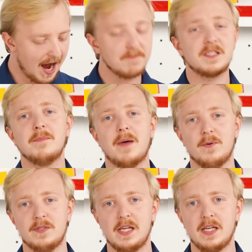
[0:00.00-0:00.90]
After
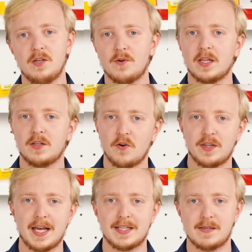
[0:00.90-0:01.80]
mounting, you can
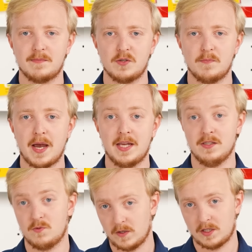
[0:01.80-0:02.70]
connect them to
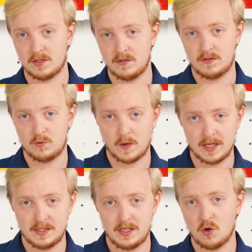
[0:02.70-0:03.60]
mains
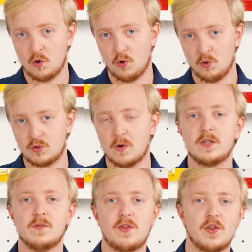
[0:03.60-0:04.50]
120 or
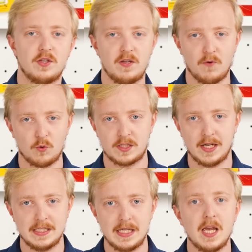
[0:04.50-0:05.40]
230 volts
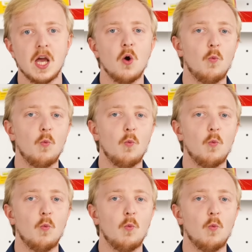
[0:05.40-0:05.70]
AC